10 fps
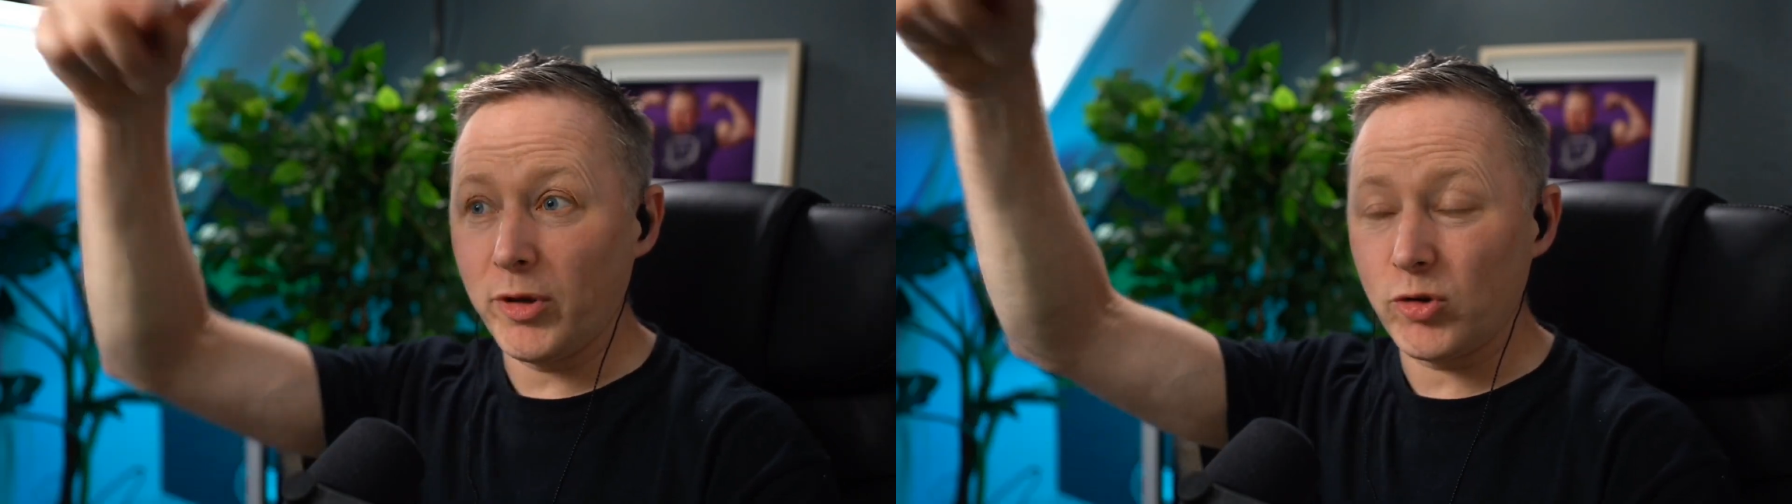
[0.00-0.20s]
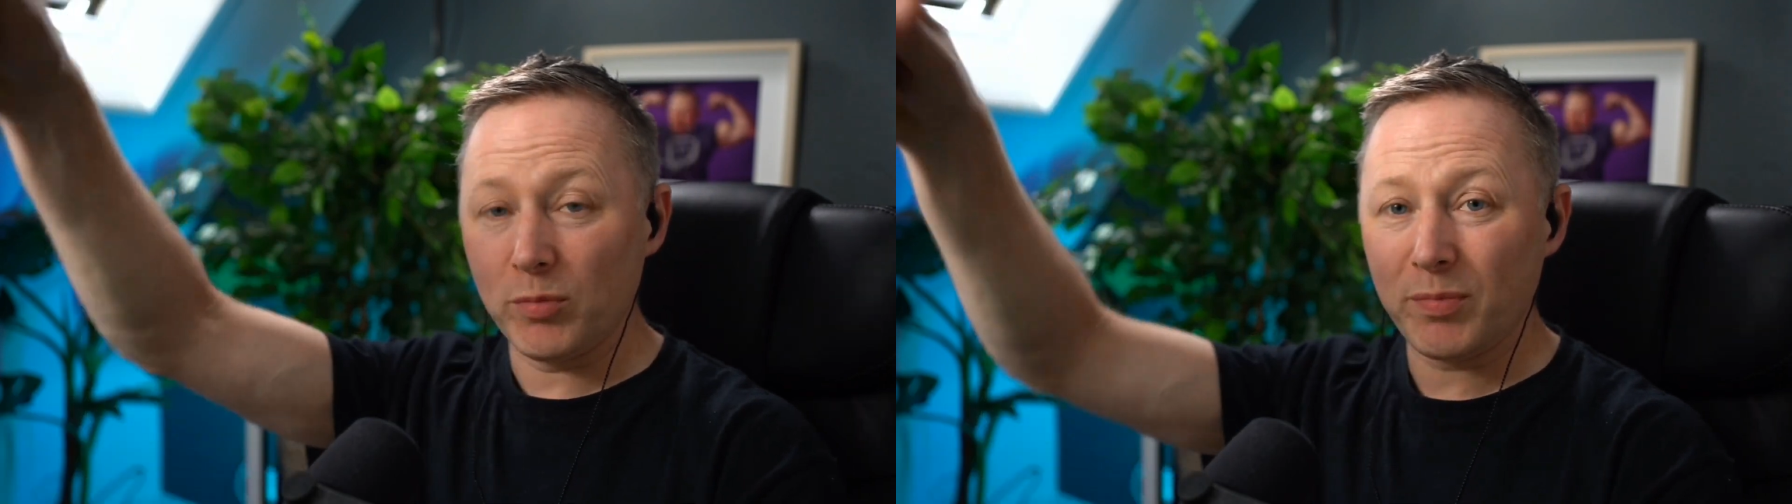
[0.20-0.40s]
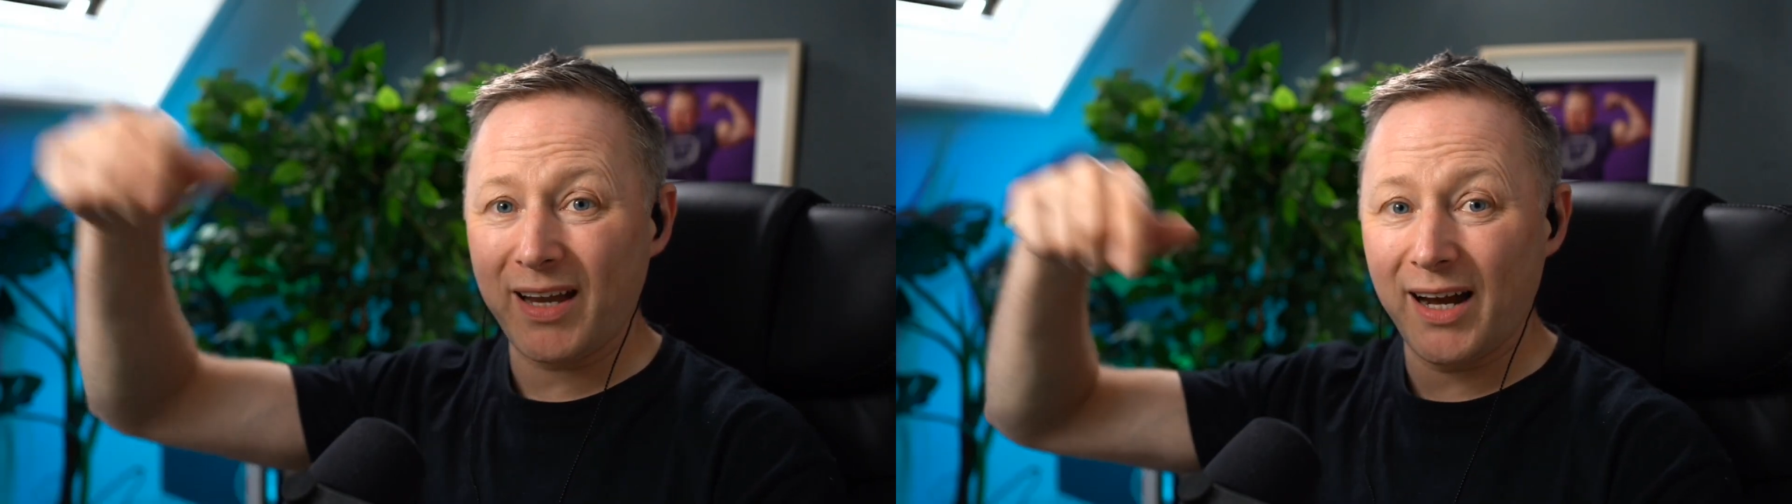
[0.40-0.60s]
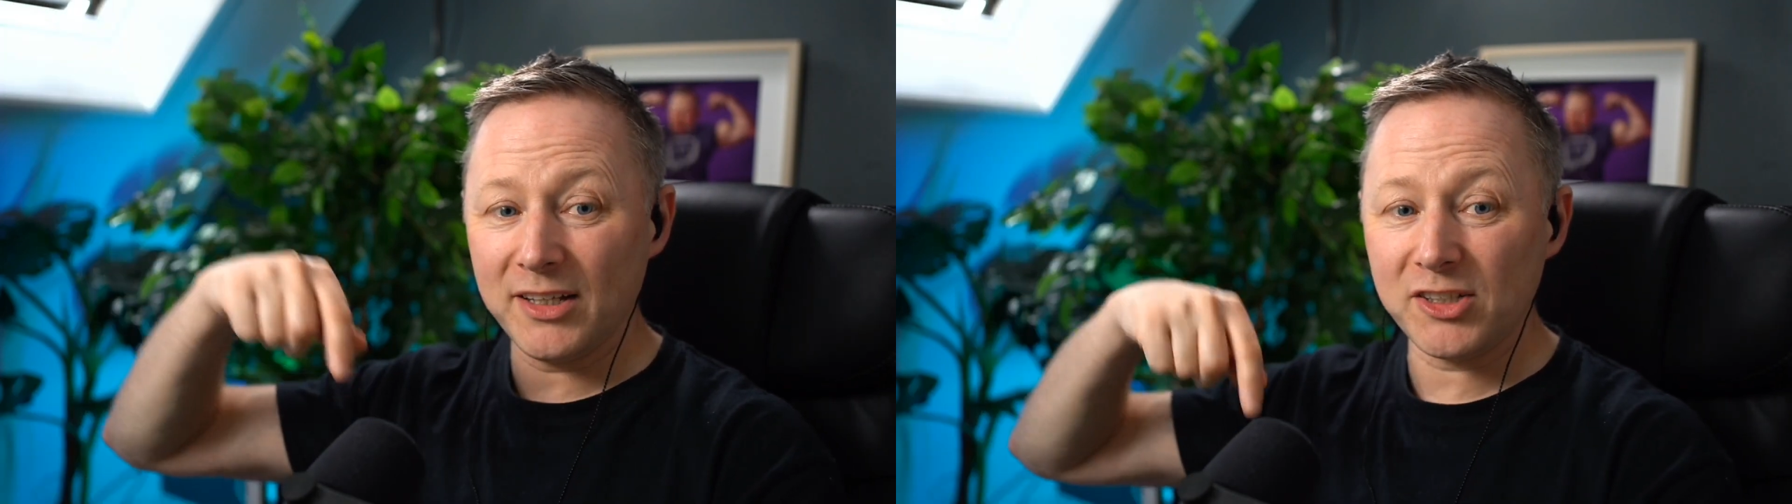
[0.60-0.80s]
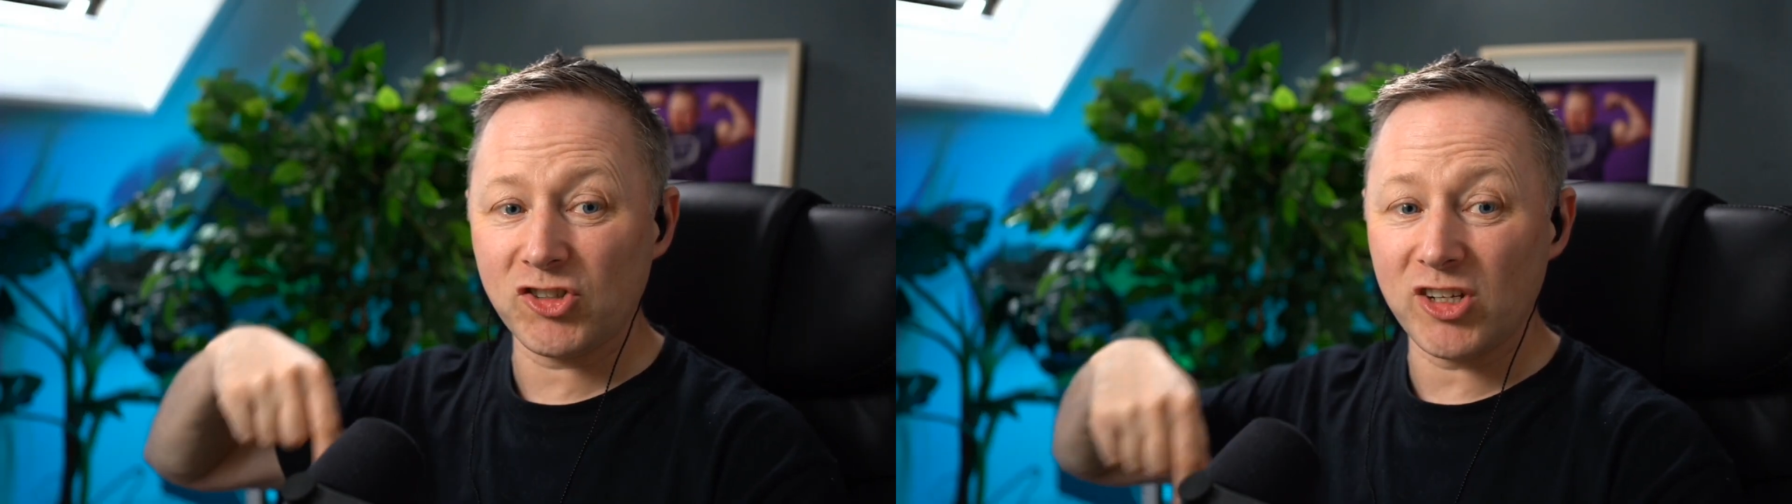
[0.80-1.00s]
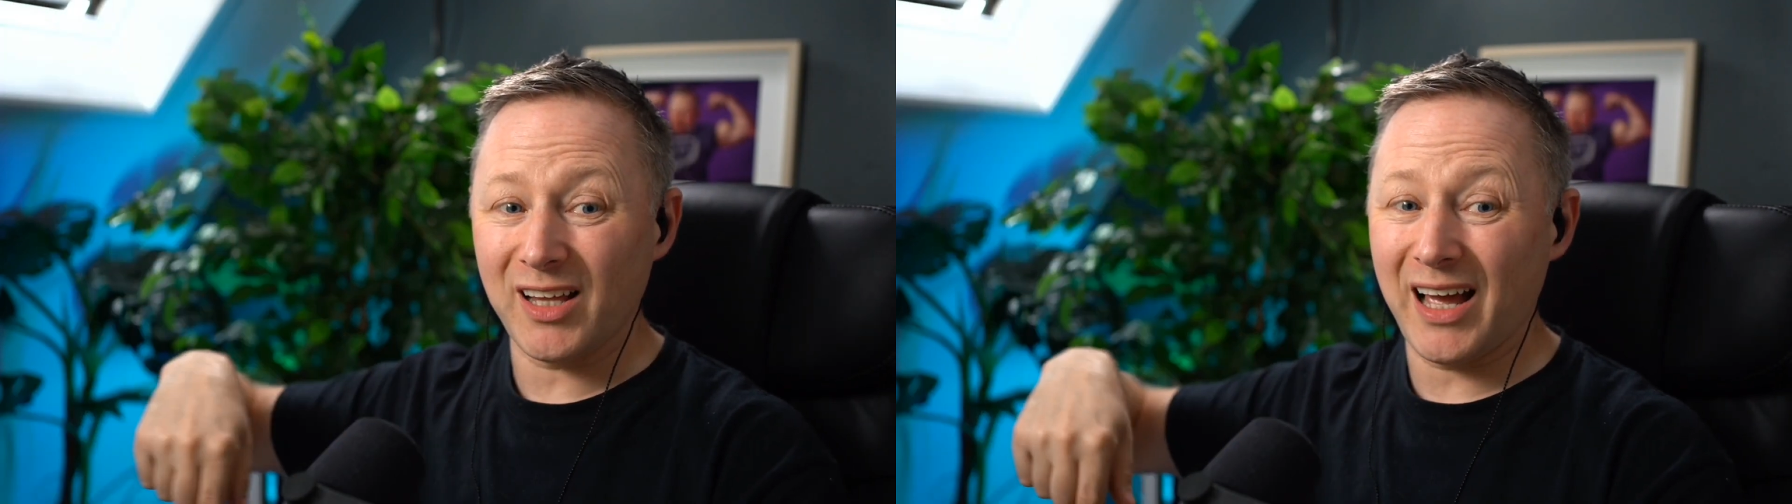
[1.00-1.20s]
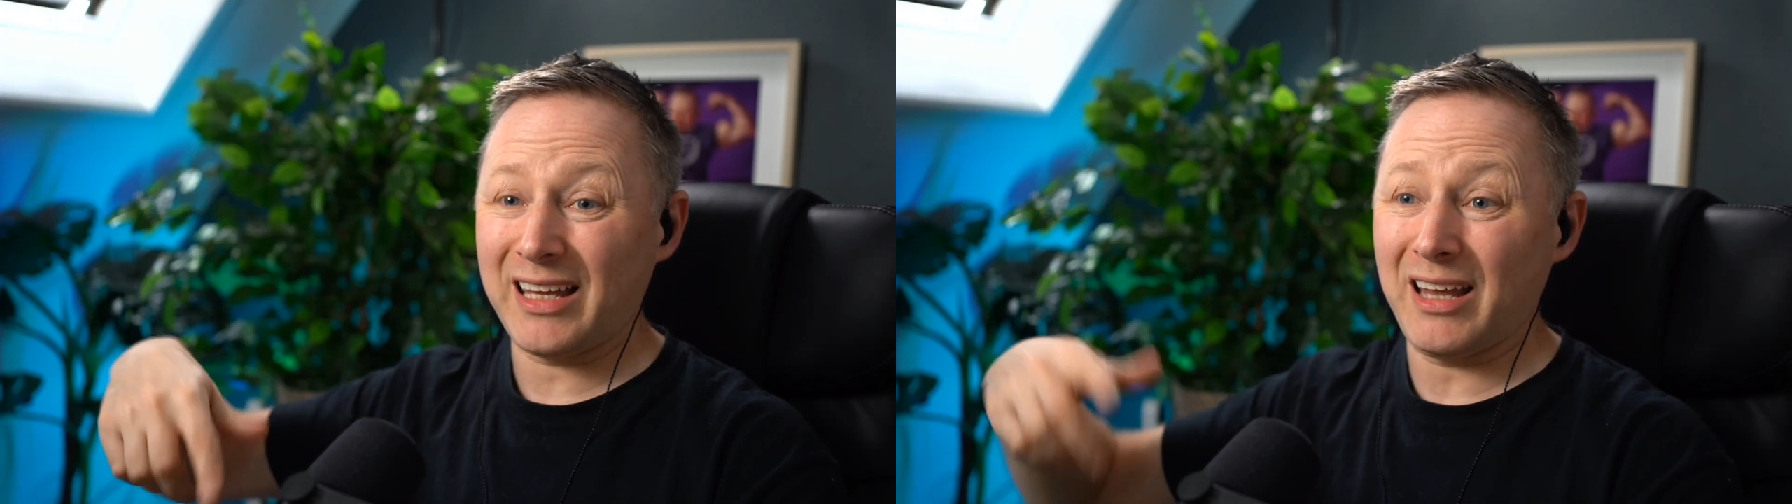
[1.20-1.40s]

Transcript: down Buchanan Street like,